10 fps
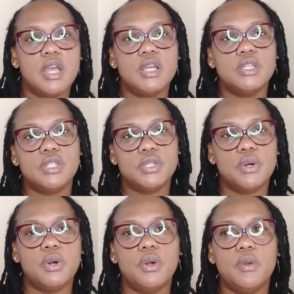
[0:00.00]

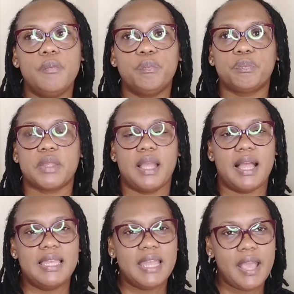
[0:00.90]
So
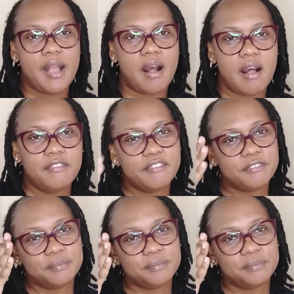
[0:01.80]
a layoff,